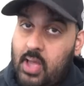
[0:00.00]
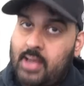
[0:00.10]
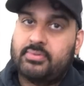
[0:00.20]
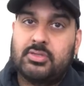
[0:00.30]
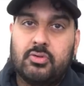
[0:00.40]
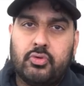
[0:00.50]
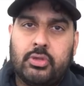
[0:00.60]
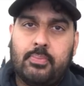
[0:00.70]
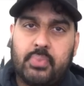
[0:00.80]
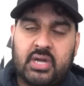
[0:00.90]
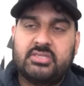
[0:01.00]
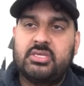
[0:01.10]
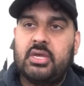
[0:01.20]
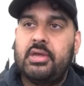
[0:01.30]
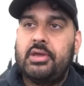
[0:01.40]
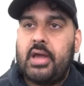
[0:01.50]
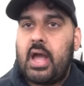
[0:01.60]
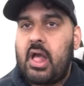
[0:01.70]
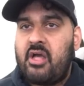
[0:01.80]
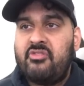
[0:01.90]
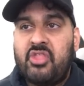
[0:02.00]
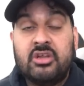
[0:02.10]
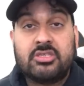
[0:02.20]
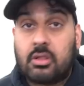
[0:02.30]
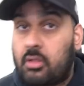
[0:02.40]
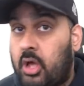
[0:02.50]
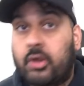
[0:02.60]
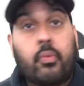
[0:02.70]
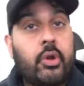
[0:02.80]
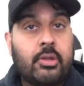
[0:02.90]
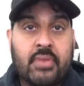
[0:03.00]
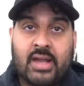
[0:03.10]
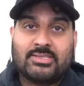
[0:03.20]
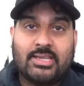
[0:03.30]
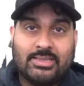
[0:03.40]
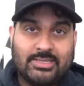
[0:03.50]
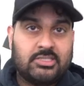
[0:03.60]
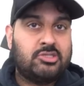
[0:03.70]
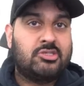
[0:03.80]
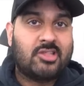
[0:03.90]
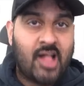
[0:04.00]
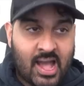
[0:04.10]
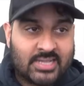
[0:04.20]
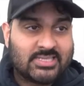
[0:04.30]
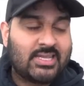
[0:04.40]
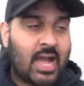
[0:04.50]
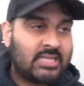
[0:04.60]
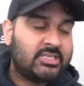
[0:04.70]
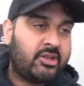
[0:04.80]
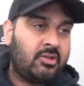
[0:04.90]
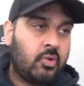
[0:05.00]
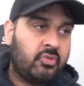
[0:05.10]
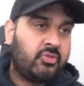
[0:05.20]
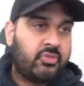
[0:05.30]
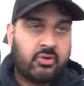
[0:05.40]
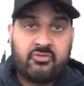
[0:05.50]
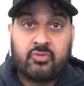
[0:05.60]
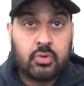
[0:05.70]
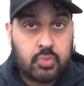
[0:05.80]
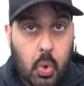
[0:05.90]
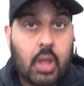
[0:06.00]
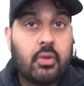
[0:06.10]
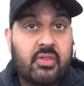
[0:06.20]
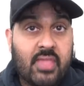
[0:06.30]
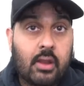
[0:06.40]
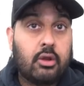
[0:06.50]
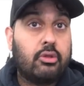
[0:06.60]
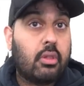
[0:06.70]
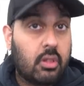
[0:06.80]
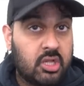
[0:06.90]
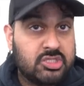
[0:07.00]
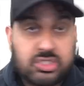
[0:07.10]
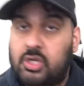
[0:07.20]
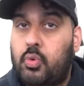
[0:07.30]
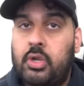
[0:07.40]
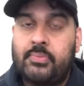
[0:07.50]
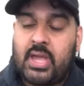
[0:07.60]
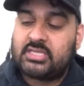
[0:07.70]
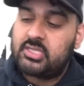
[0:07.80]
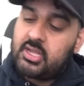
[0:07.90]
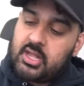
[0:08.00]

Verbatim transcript: Absolutely. But there's a lot of running backs in this year's class. Guys that are going to go in the third, fourth round that are legit running backs.